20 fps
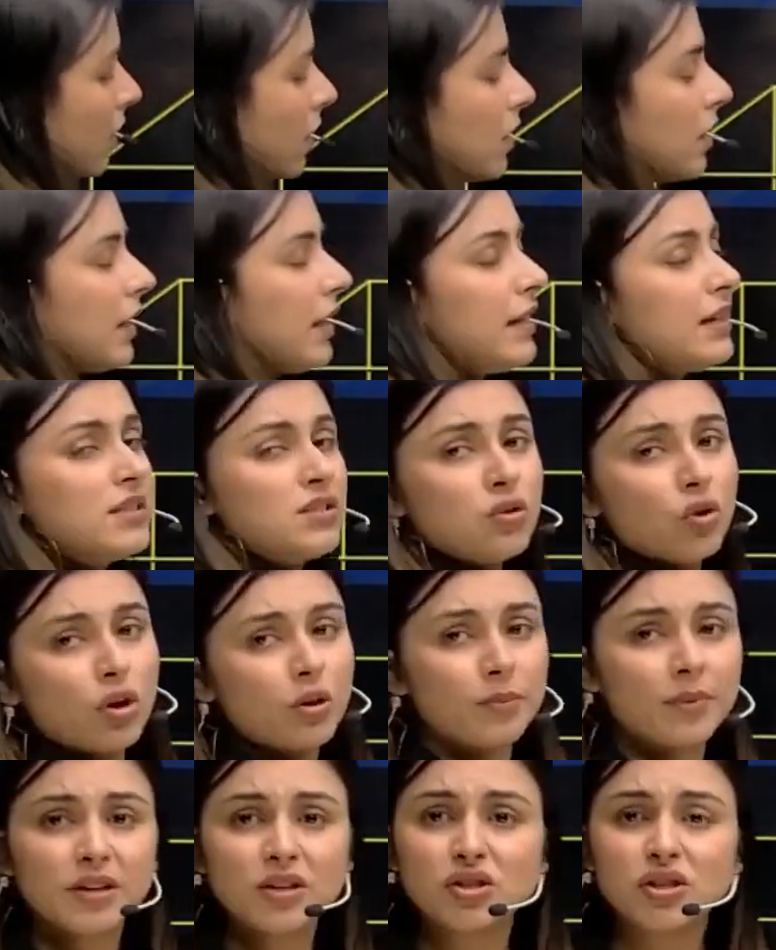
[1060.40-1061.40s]
It is not
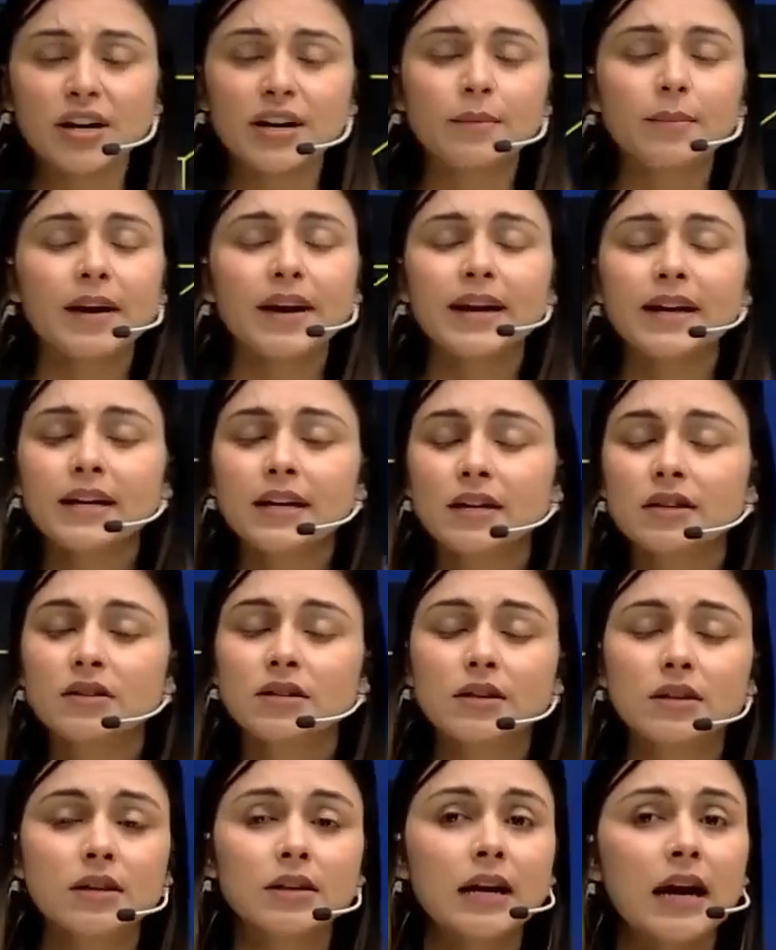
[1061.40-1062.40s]
being shared by any other
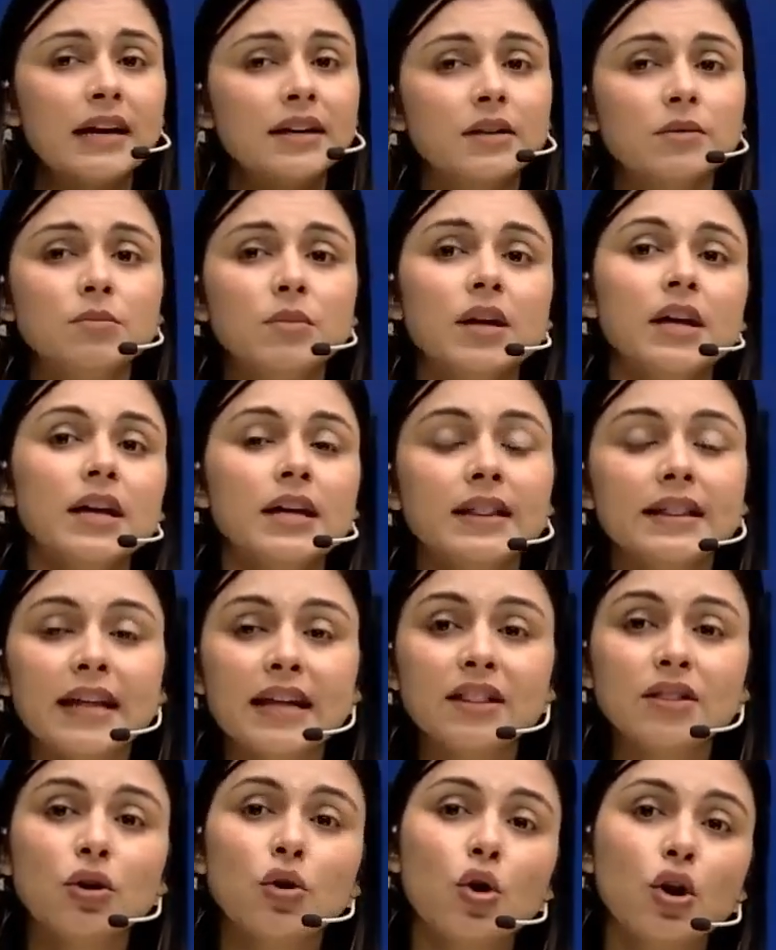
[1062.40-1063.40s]
atom.
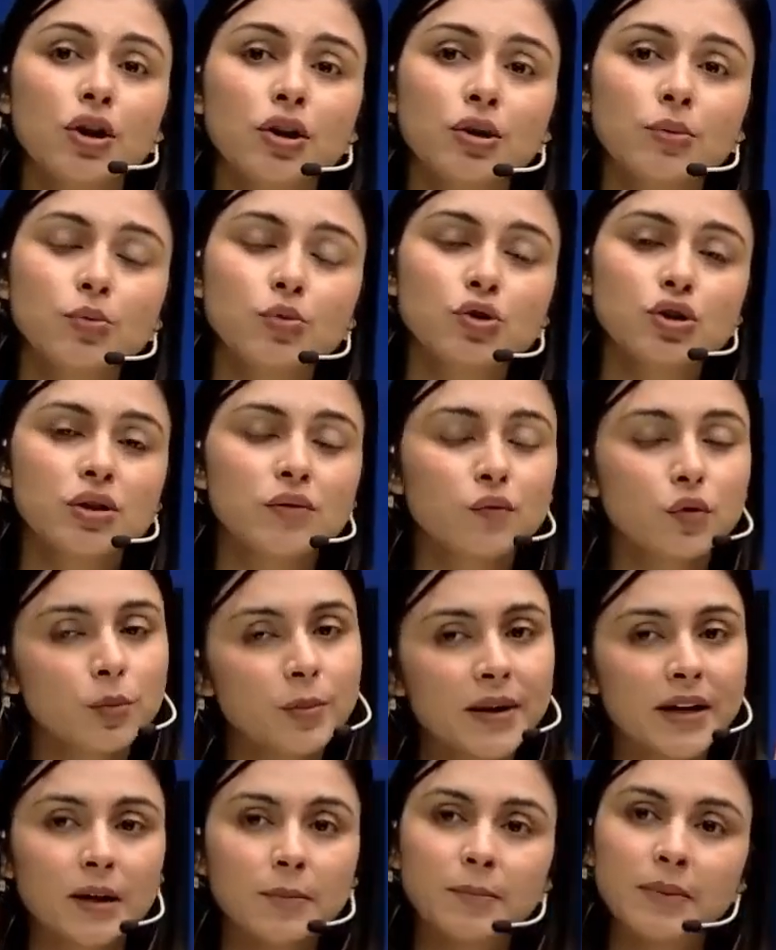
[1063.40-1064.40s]
Then the contribution would be
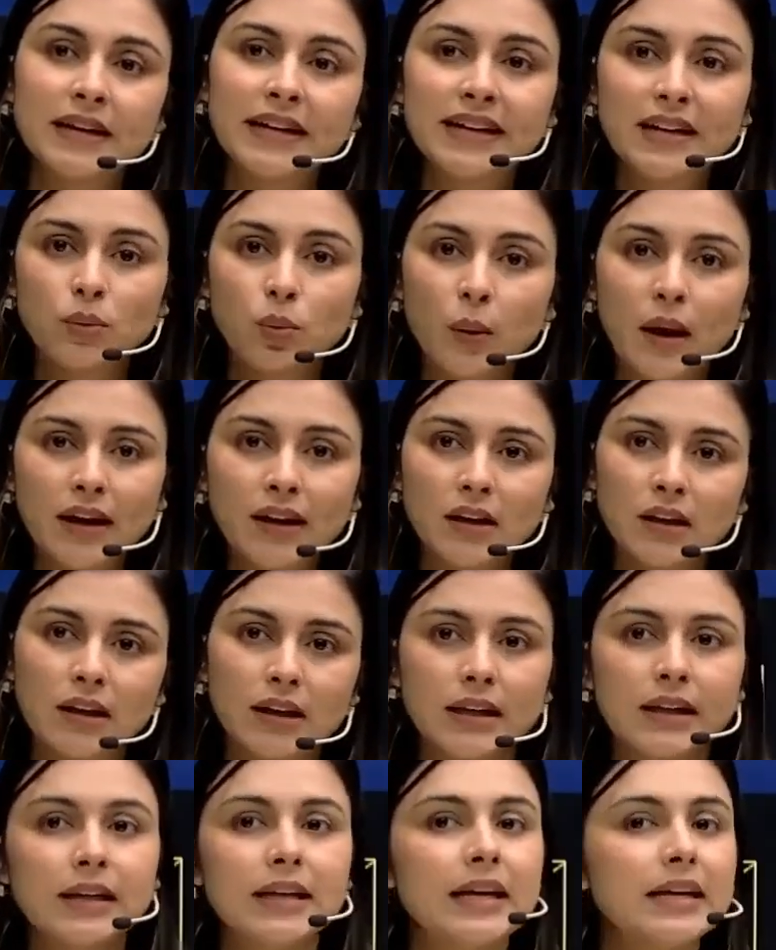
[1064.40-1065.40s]
complete 1.
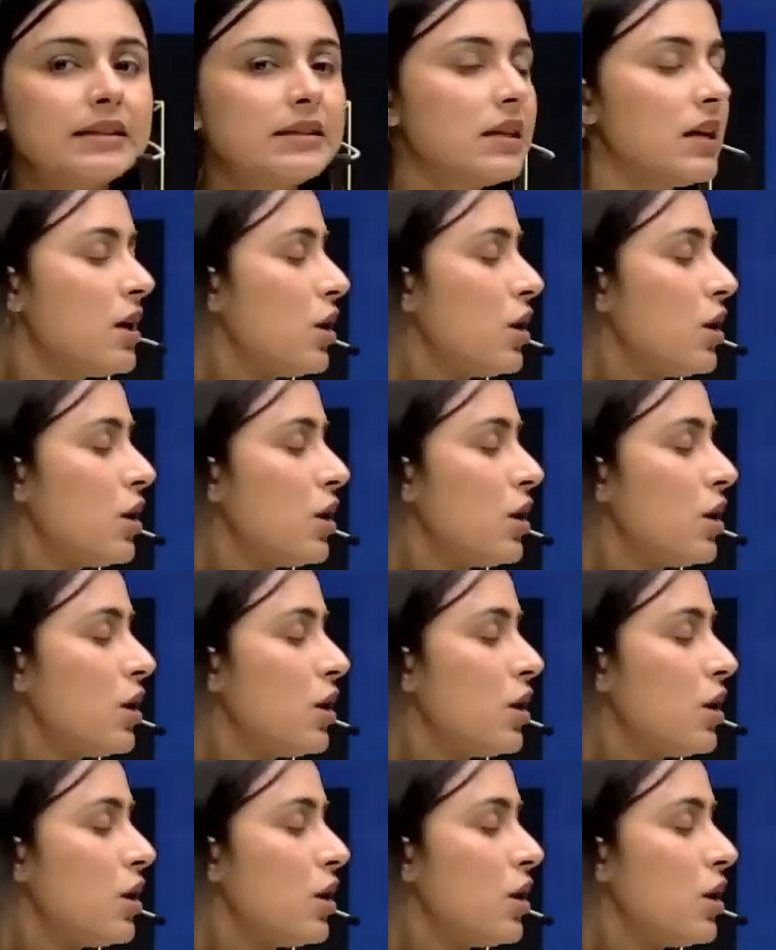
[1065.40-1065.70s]
Yes.